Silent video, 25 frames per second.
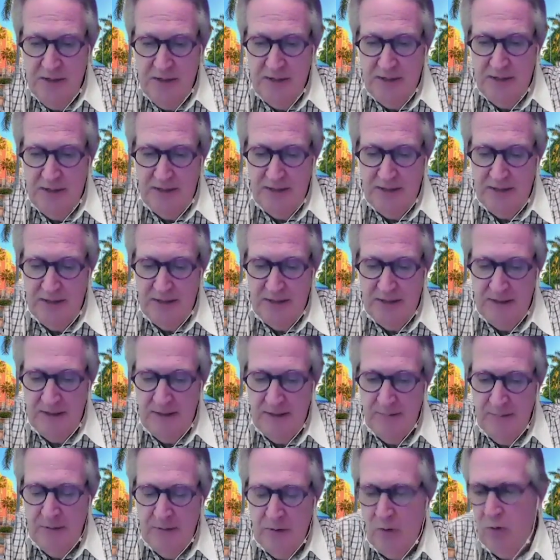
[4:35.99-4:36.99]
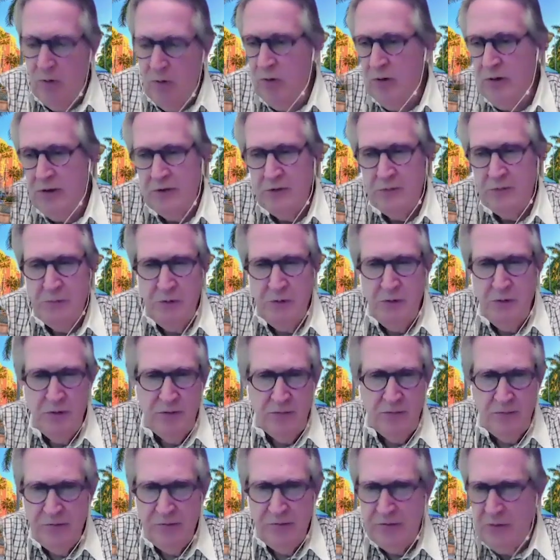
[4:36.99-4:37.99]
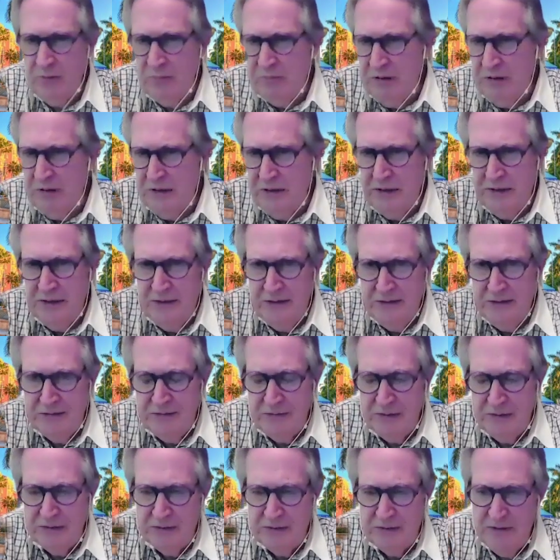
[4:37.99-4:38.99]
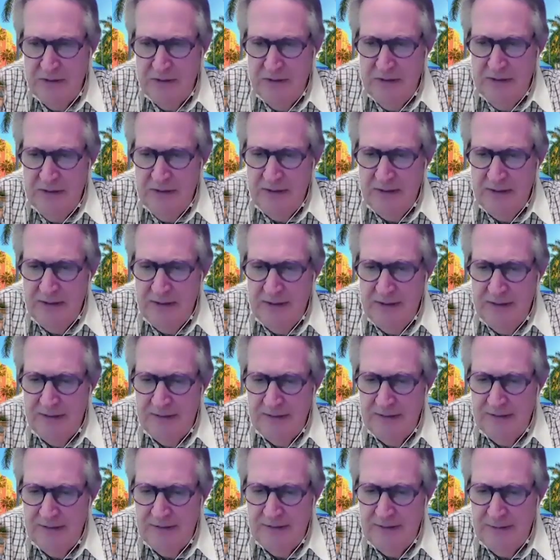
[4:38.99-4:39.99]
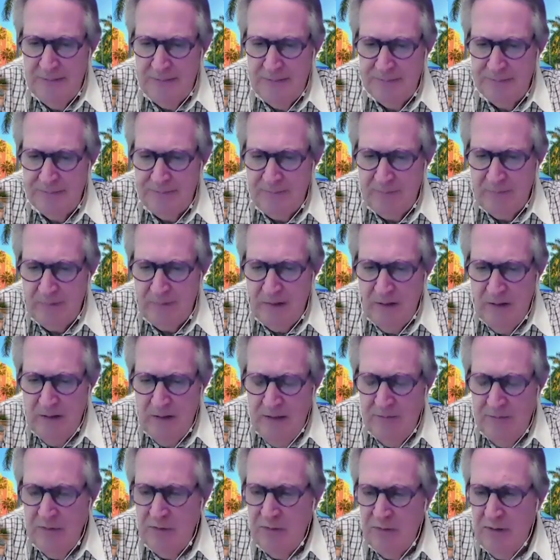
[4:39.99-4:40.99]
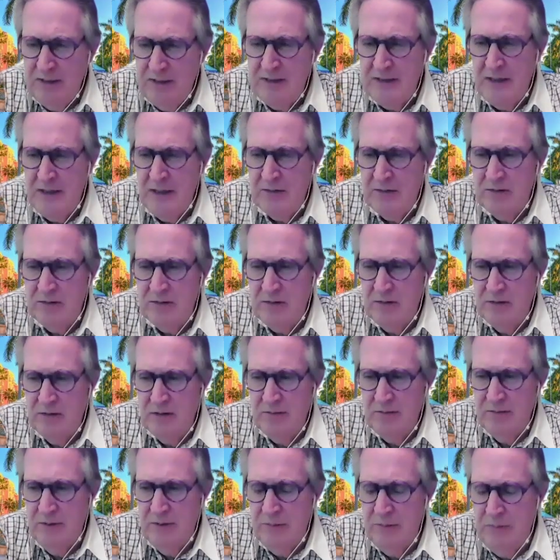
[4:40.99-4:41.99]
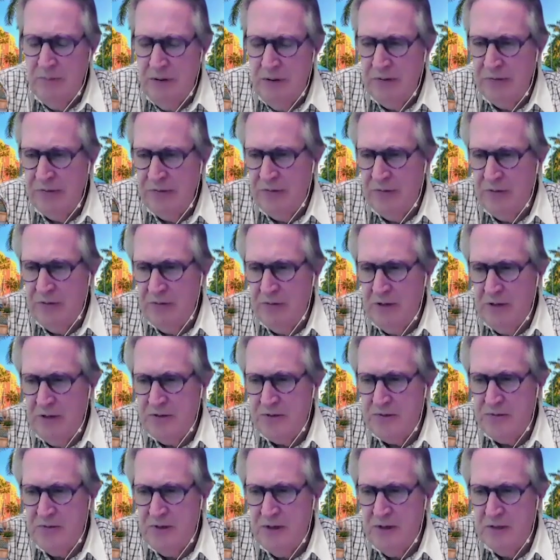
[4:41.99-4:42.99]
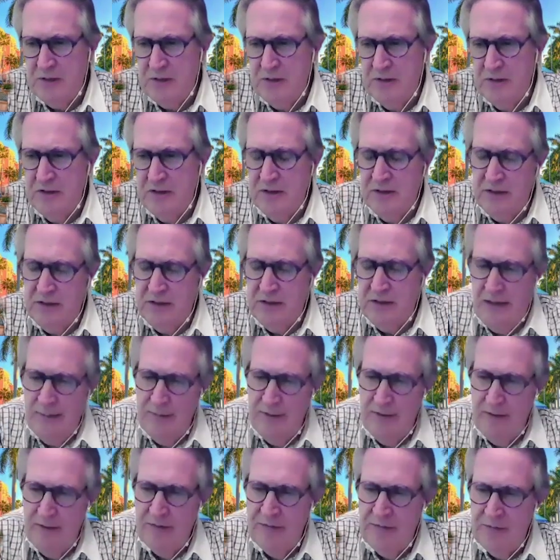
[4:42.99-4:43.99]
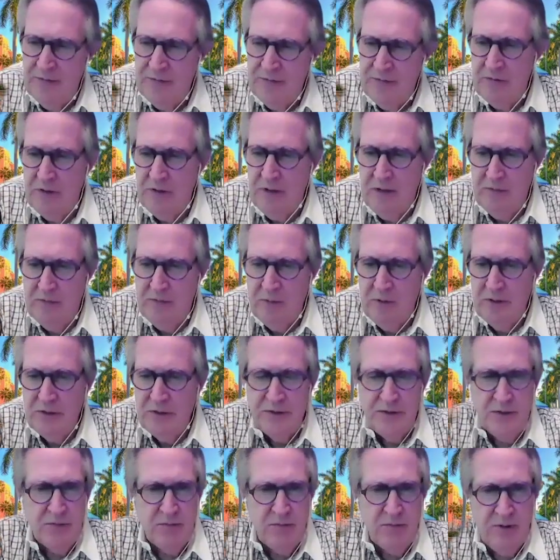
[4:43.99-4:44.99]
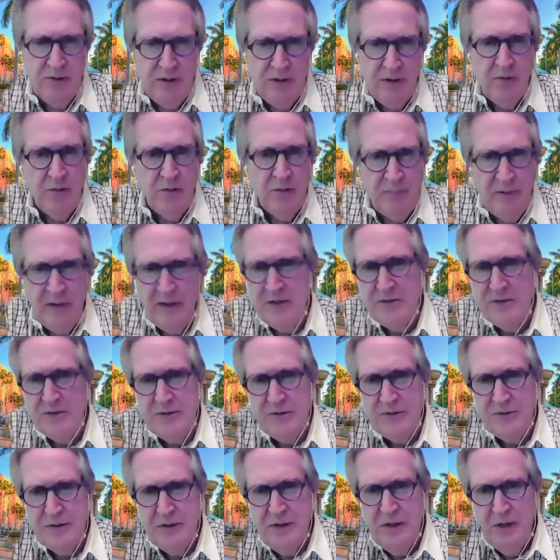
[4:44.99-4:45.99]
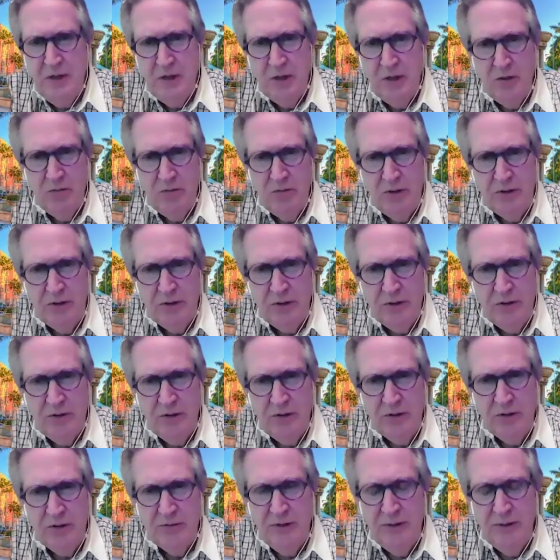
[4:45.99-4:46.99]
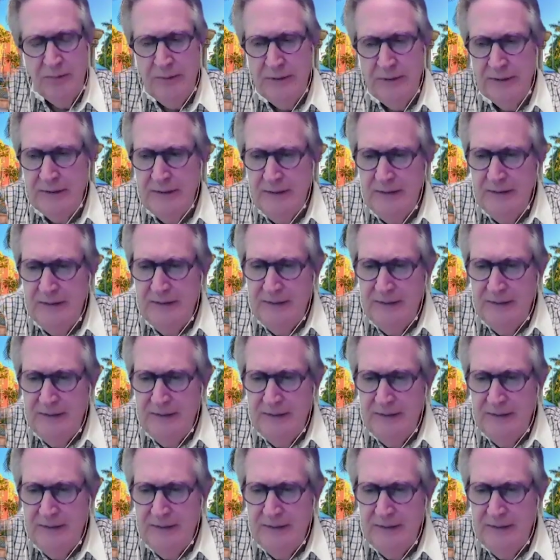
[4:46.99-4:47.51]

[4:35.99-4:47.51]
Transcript: I mean, the whole experience was completely different, and um, and even right down to the the meals in the restaurant to the accommodations for loved ones that were there with patients who were undergoing treatment